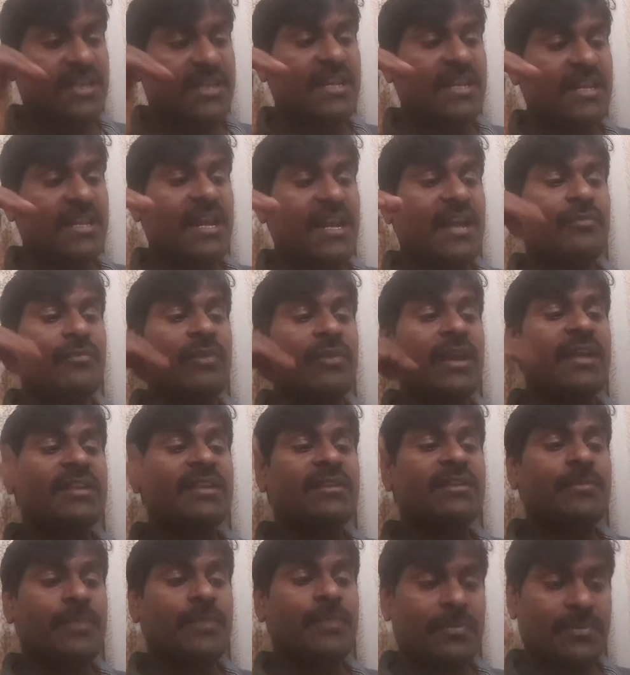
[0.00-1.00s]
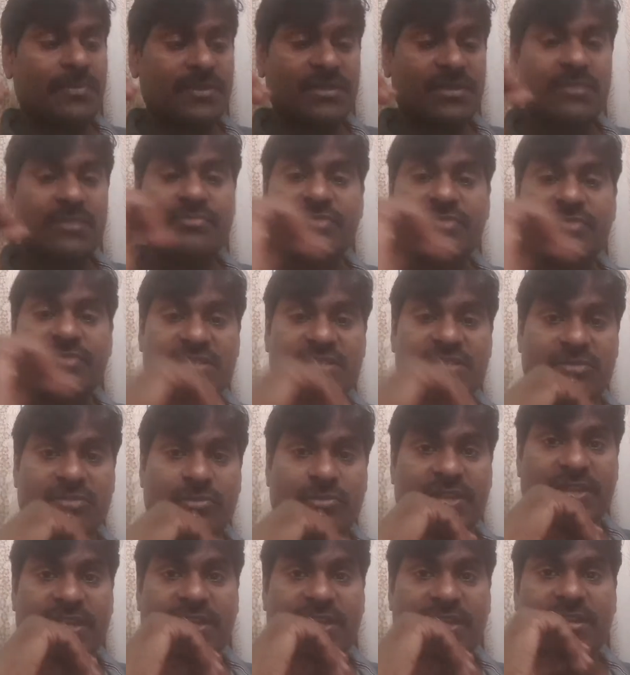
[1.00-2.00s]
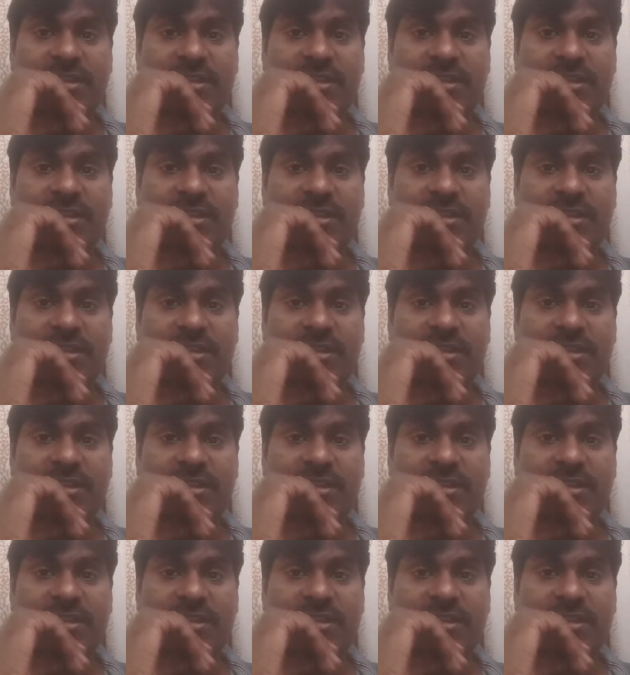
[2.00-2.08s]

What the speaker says: and write the purpose of this coating.